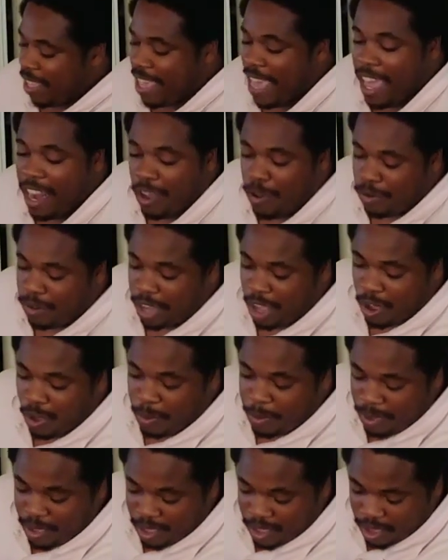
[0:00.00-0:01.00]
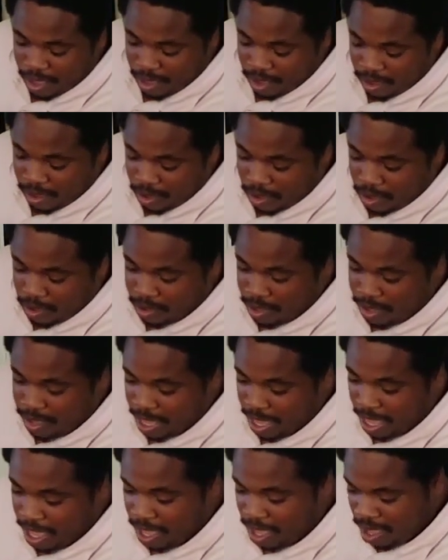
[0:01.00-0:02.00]
Ghetto Dope.
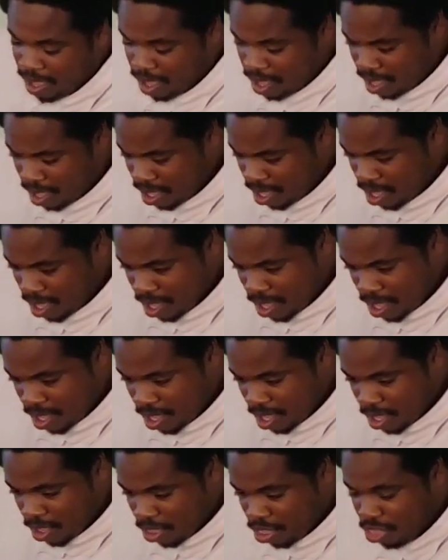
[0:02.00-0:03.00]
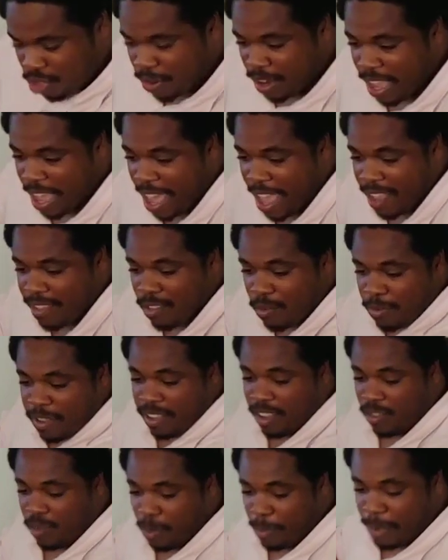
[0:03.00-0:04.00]
T. 3X.
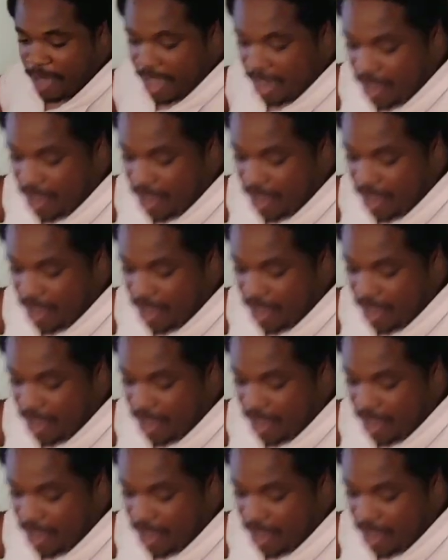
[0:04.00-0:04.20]
What's this one,